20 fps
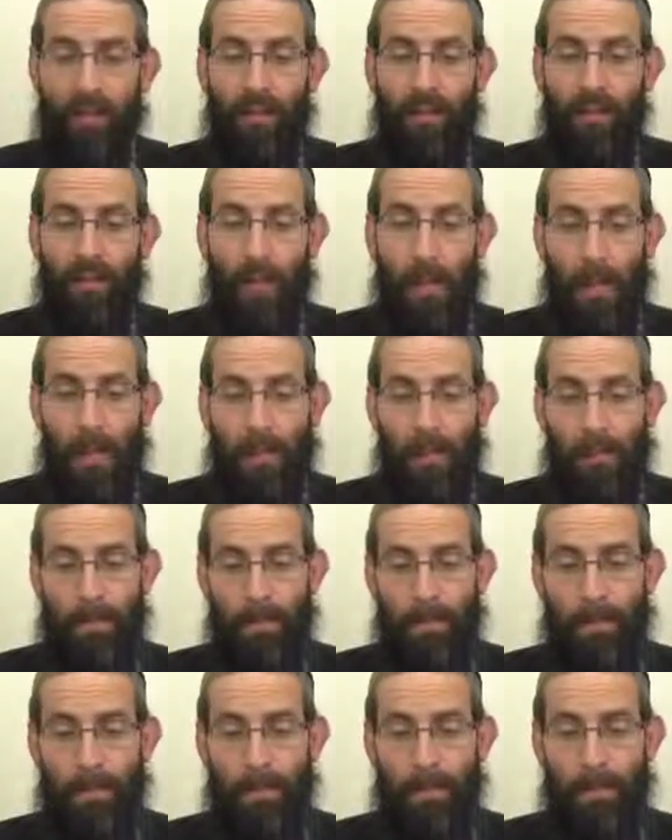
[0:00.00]

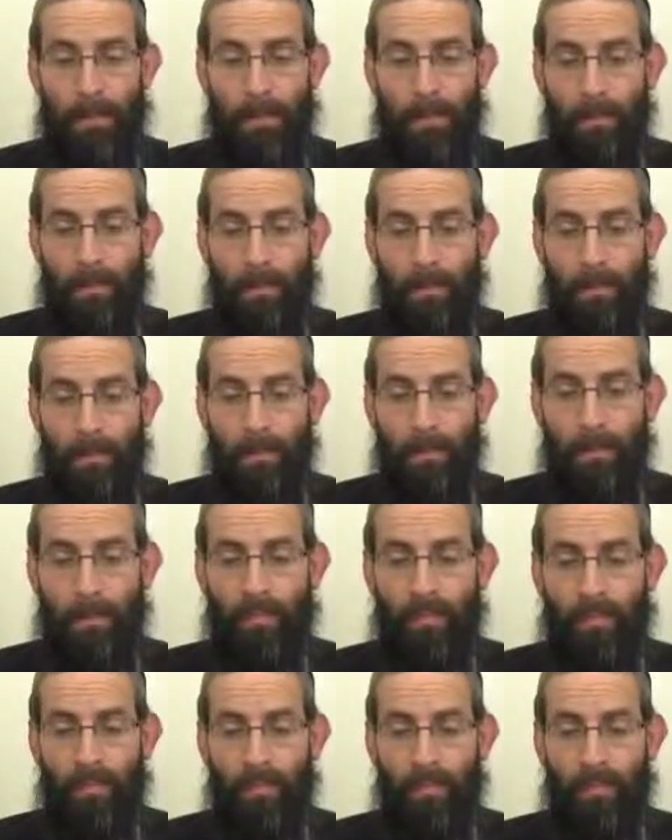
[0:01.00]

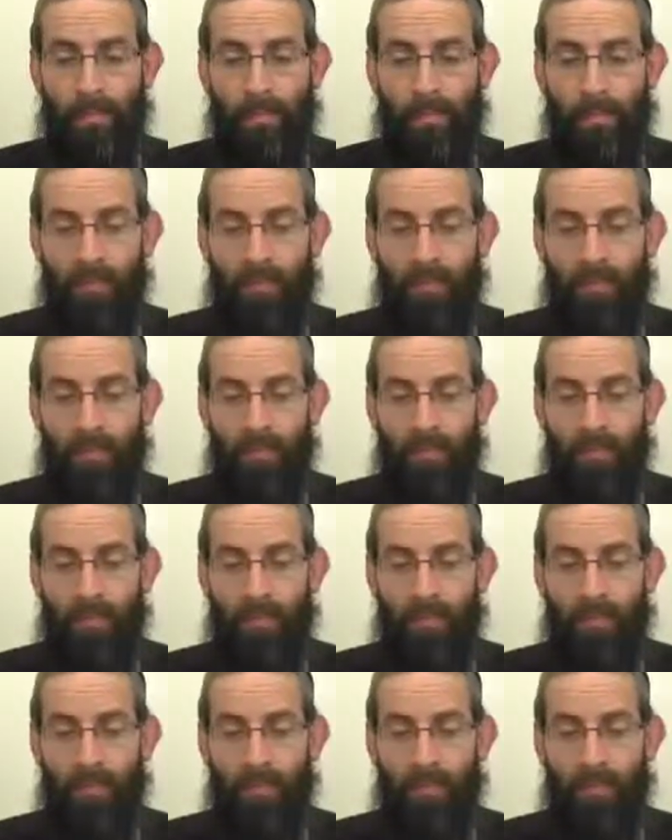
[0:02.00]
No one is speaking in this clip.